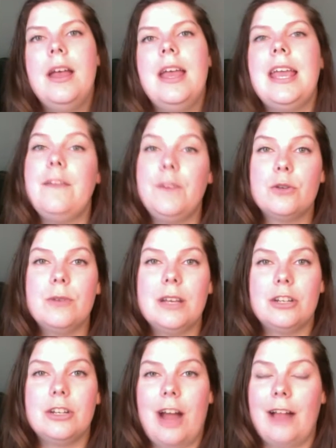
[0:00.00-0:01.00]
If you're doing
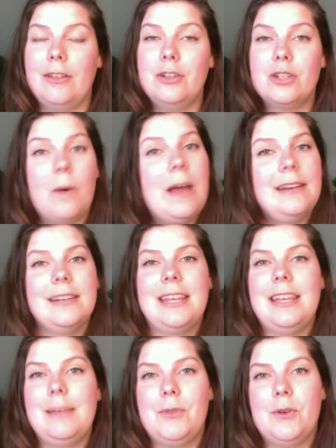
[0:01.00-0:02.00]
a challenge, go ahead and
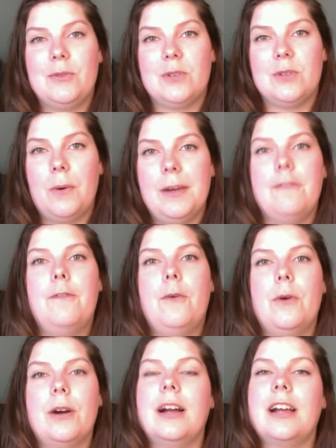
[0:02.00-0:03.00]
keep those going
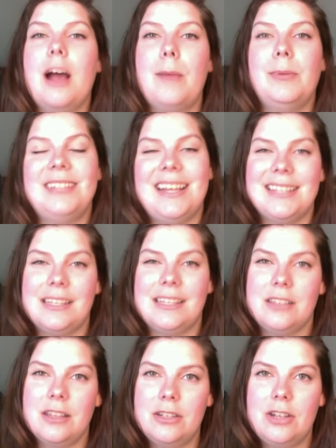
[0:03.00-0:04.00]
for a couple of days
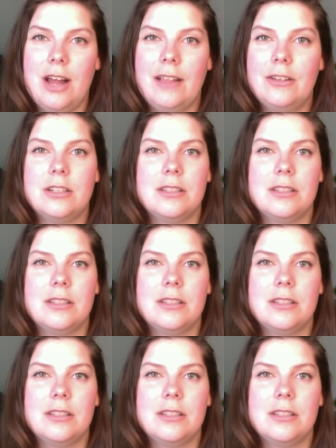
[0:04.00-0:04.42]
into the challenge,